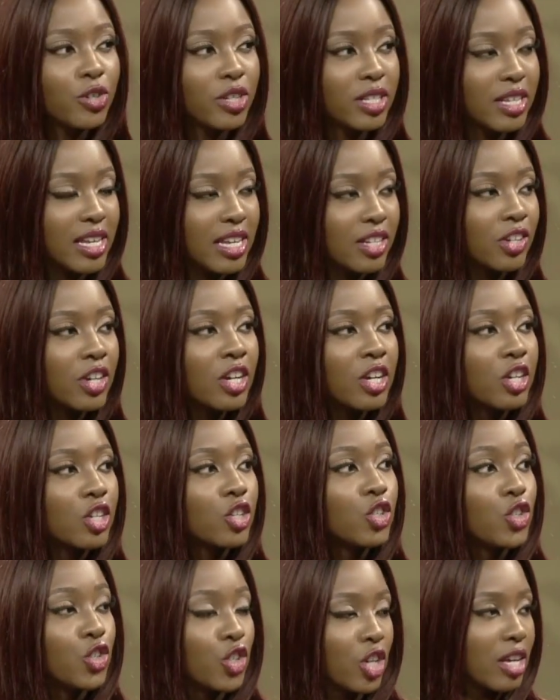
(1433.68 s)
treated
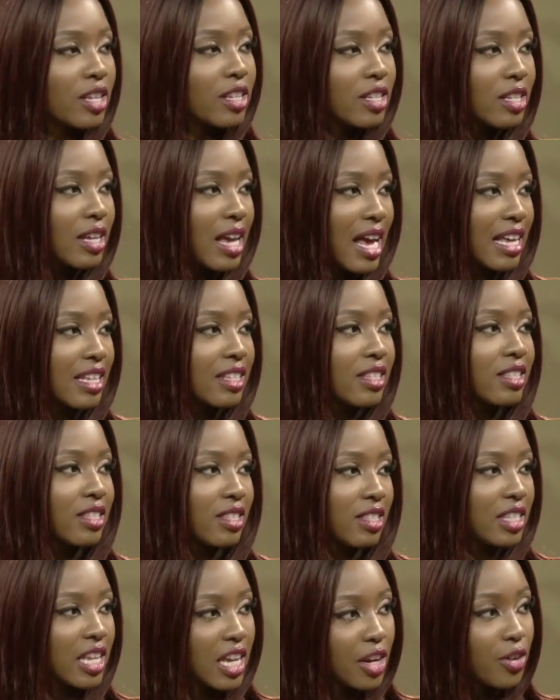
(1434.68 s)
just as
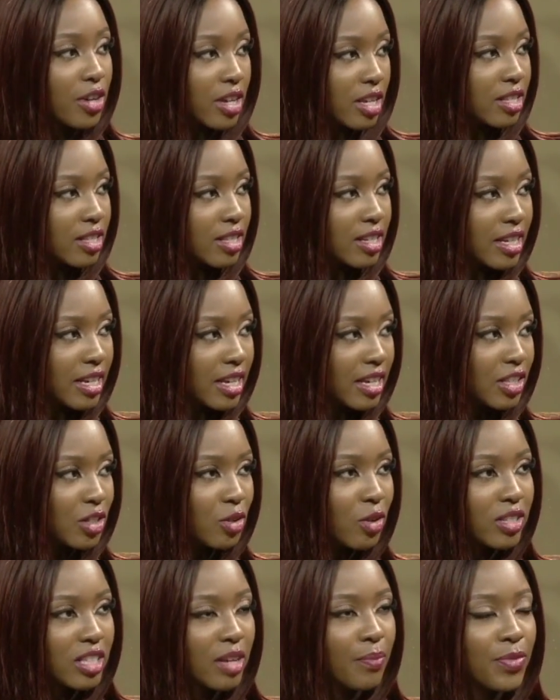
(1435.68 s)
seriously.
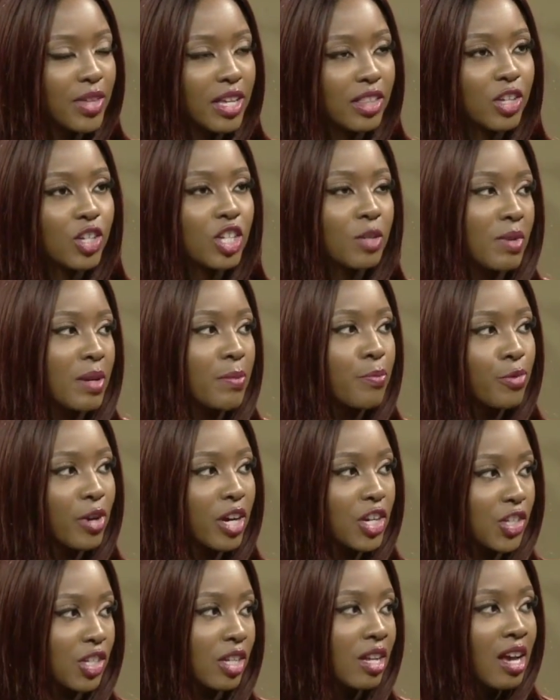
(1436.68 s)
It's not something that should be
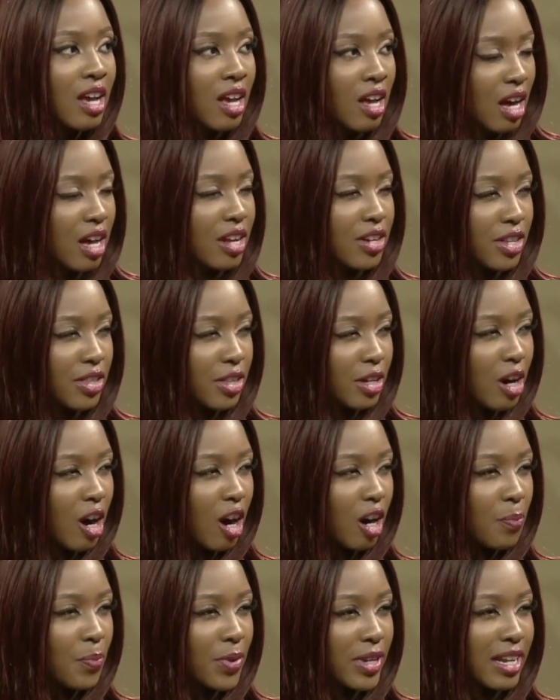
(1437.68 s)
brushed under the
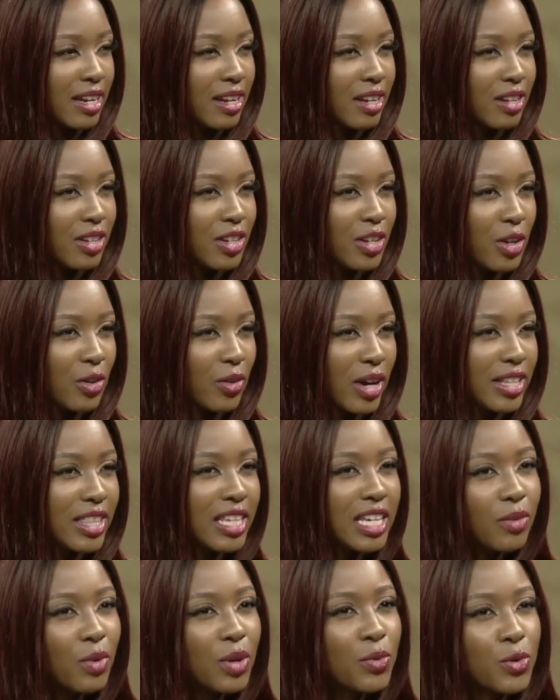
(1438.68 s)
carpet. And,
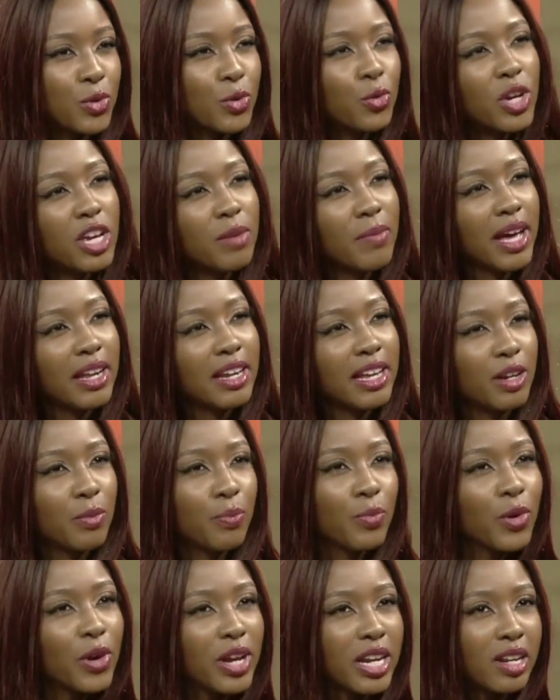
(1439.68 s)
I think when we were talking about it
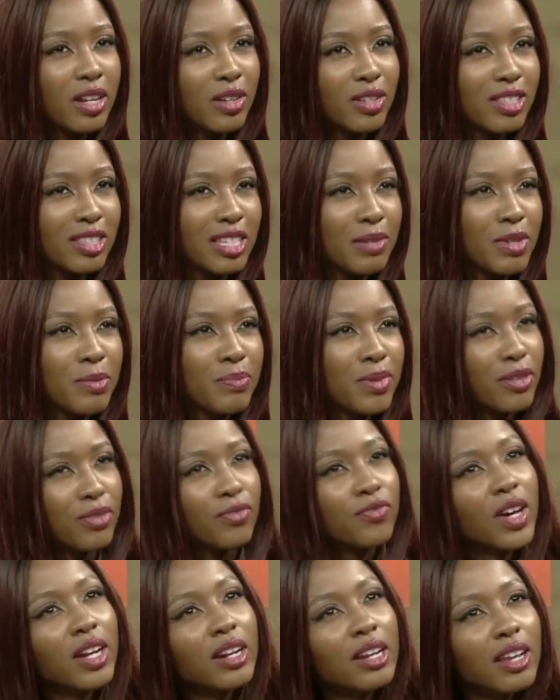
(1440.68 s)
at a point, it seemed a
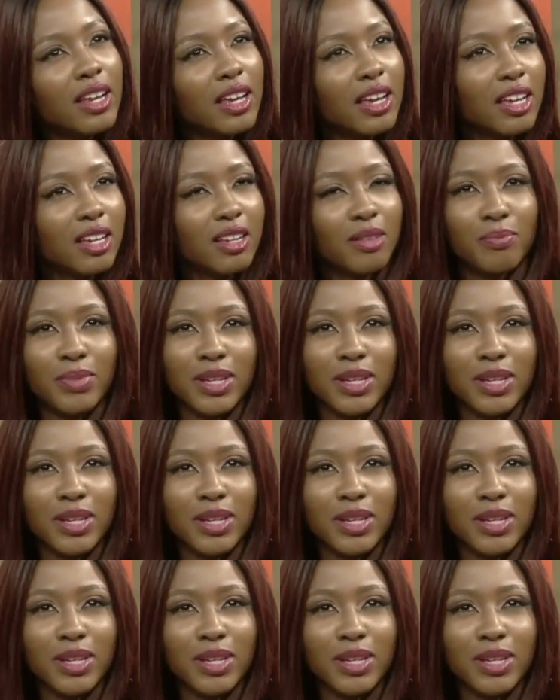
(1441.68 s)
bit funny,